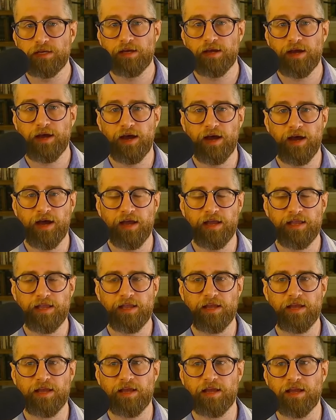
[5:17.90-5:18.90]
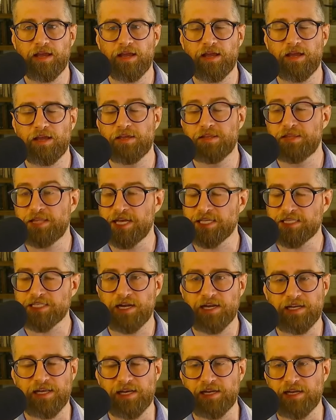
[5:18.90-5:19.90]
That's
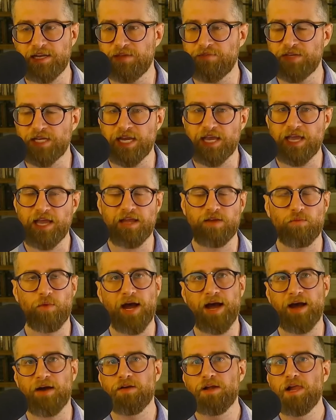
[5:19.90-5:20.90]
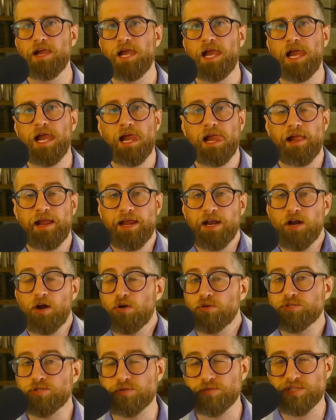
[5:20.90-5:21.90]
not even it. Wow. It
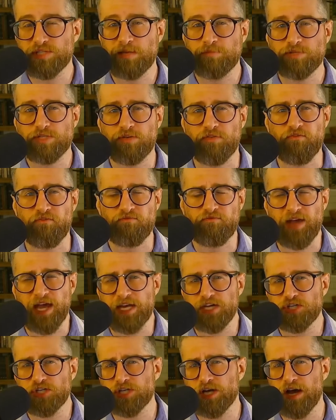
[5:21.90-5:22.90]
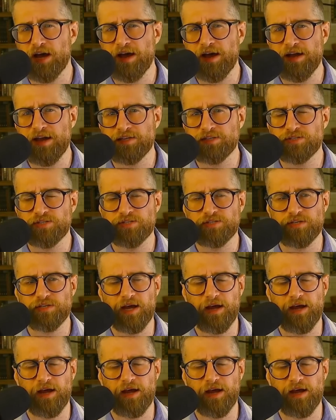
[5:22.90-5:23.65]
also seems to fetishize